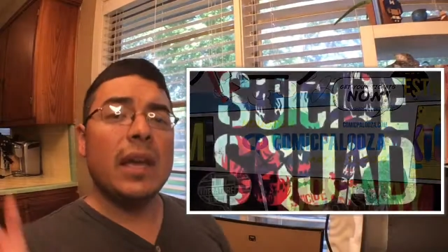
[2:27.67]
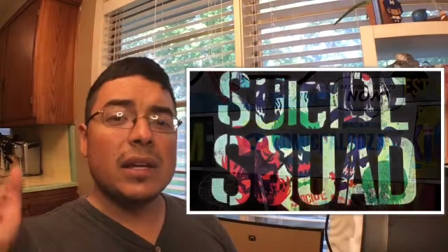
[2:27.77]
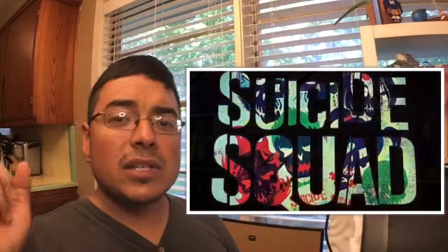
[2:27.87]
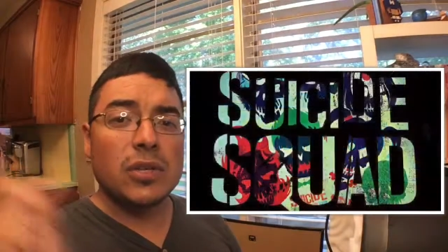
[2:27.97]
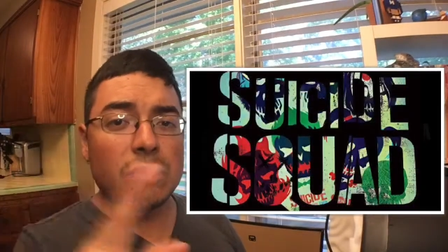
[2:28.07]

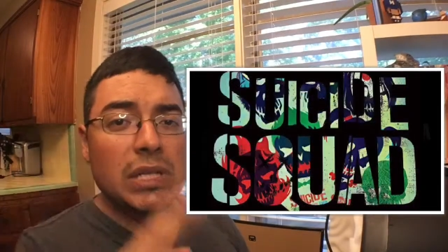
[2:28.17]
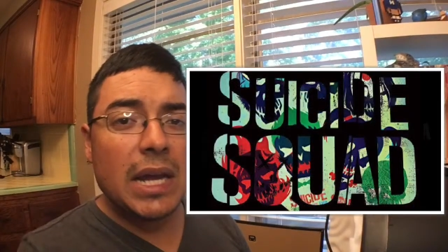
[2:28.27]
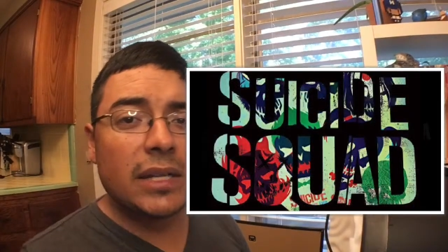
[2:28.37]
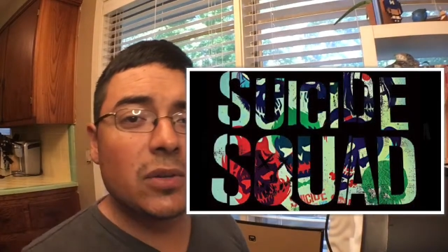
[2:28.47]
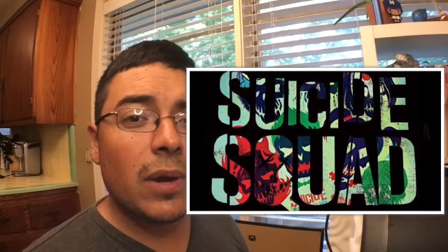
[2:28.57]

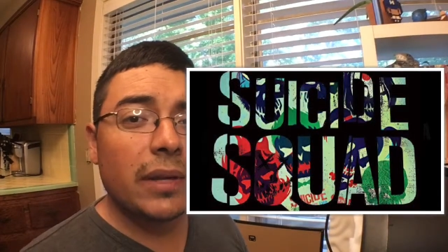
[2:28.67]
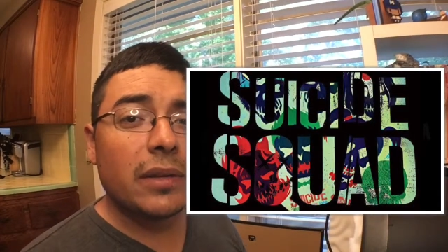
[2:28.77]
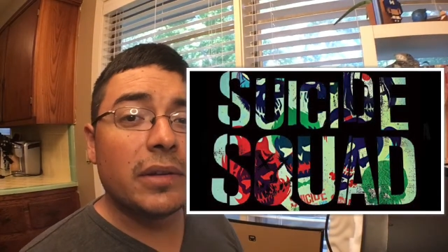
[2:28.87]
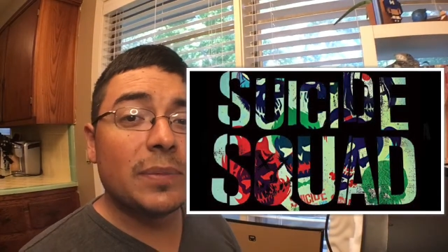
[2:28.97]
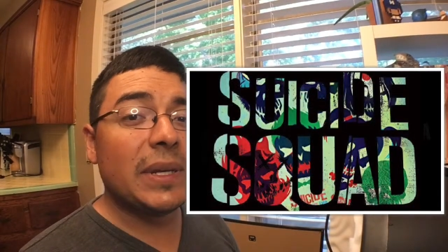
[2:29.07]
Suicide Squad
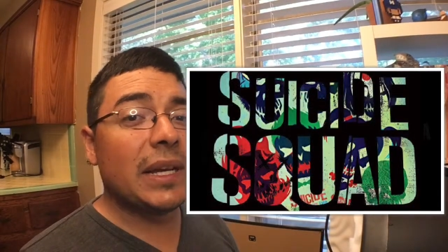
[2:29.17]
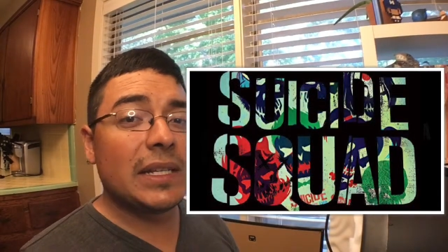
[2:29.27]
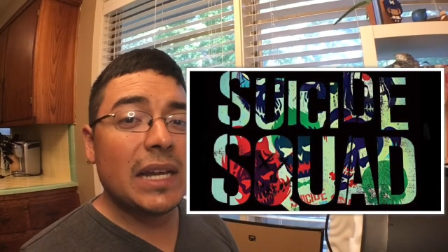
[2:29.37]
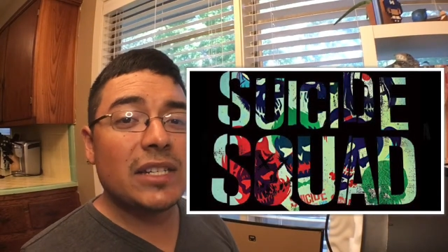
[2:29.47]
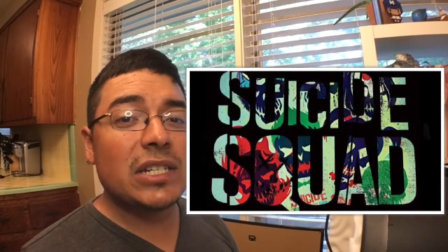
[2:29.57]
news because
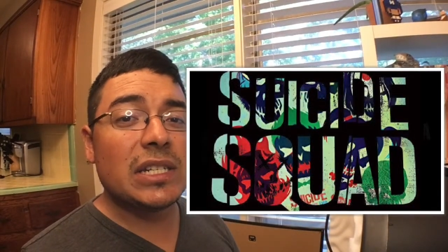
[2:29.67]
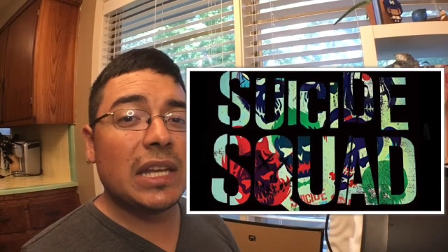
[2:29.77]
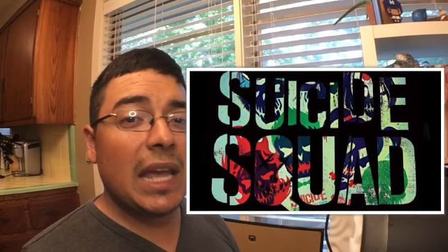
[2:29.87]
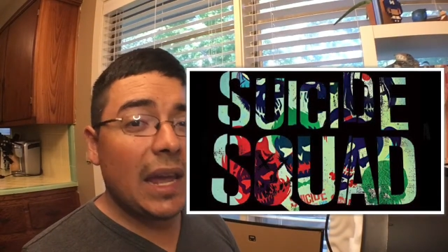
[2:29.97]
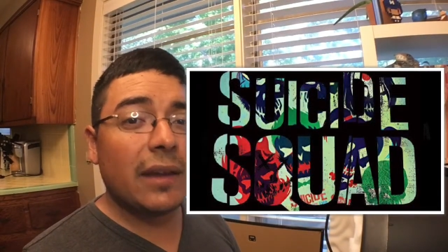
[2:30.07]
I just
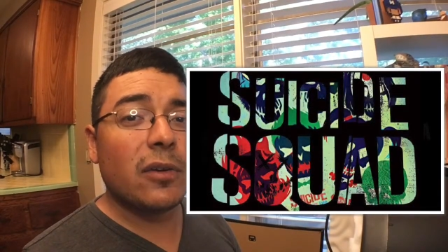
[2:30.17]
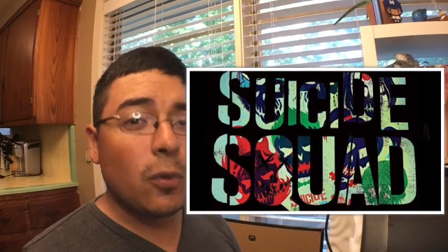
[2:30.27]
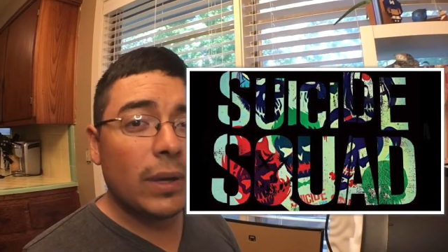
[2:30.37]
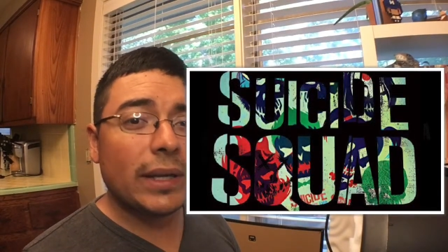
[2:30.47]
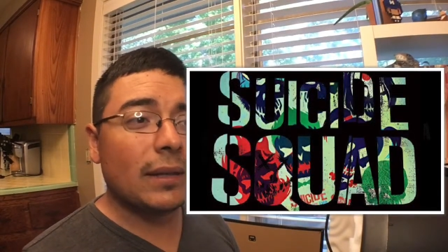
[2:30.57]
can't
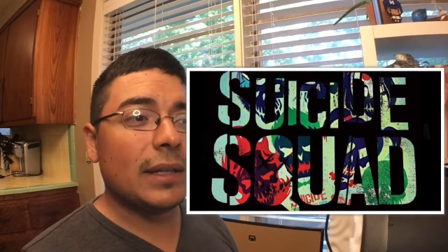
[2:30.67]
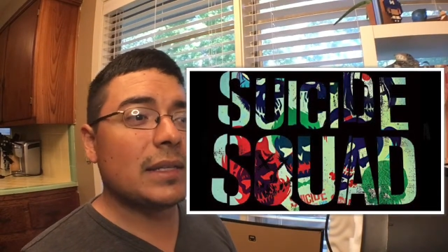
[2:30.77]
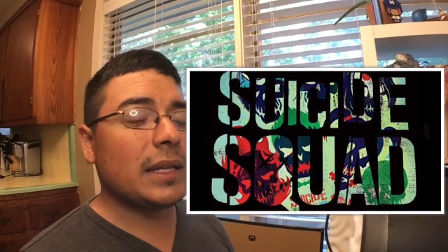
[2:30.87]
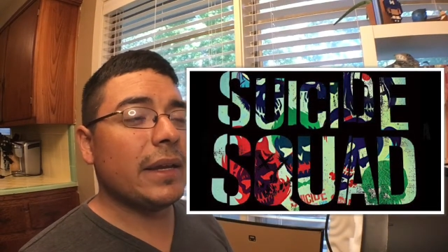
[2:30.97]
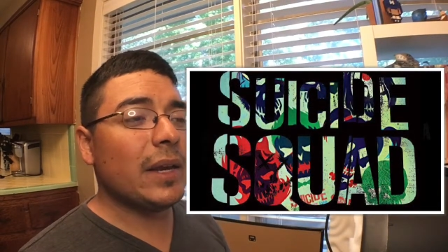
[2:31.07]
quit it.
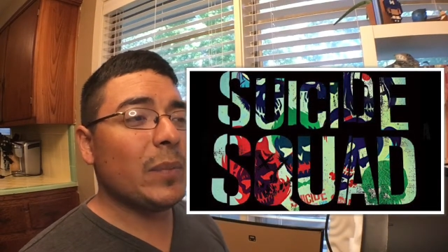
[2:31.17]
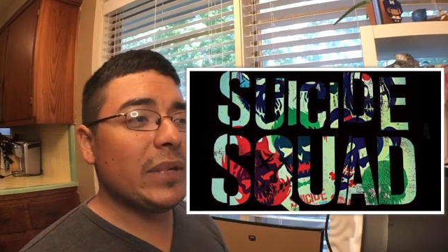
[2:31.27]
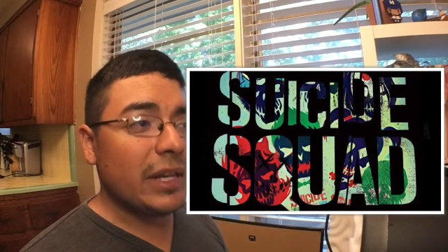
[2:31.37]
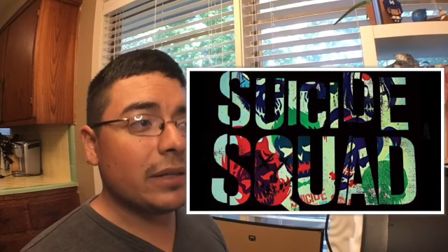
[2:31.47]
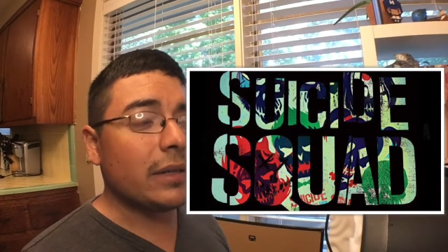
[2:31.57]
It's like I'm
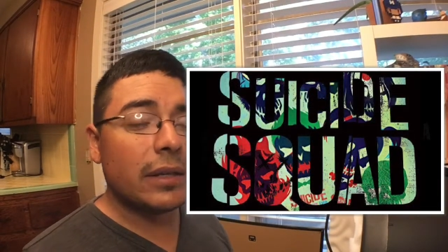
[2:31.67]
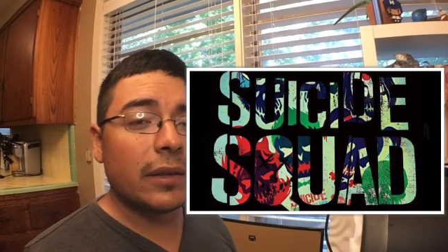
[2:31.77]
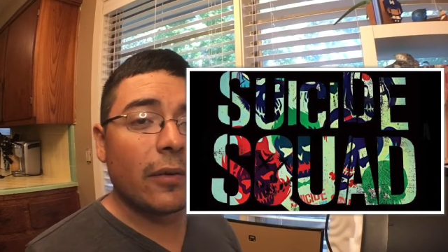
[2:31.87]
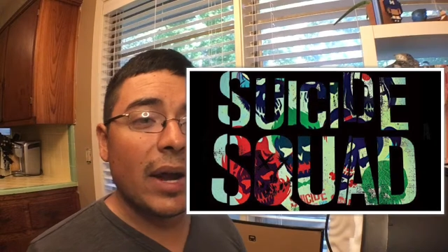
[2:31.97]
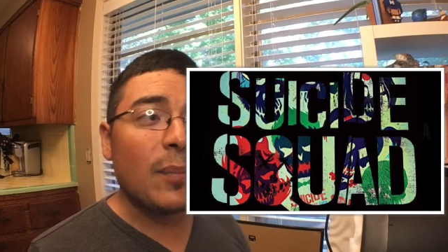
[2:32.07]
addicted to the
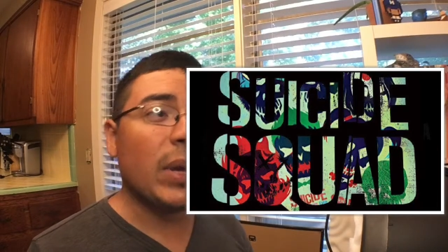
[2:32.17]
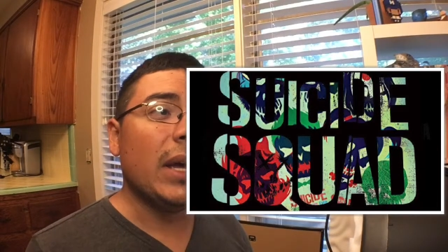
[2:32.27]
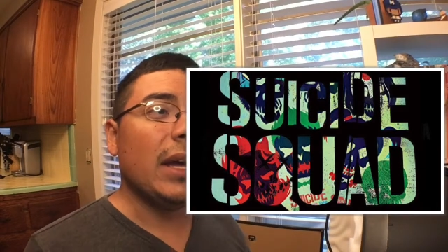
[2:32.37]
crap.